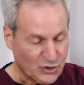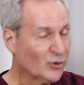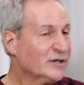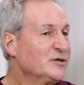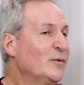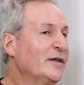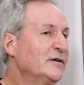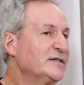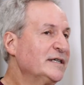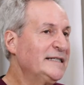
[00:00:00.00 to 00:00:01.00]
source,
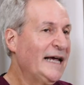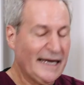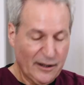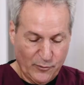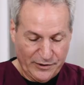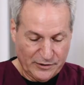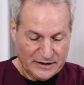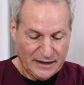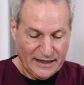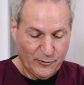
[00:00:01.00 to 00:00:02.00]
whether it's a tank, whether
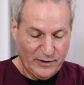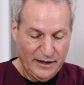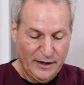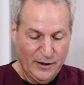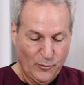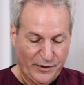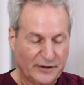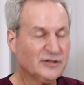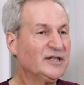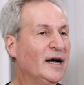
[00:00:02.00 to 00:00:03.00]
it's liquid,
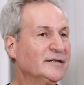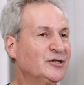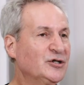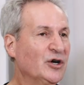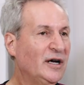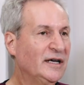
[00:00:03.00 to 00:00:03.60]
whether it's an oxygen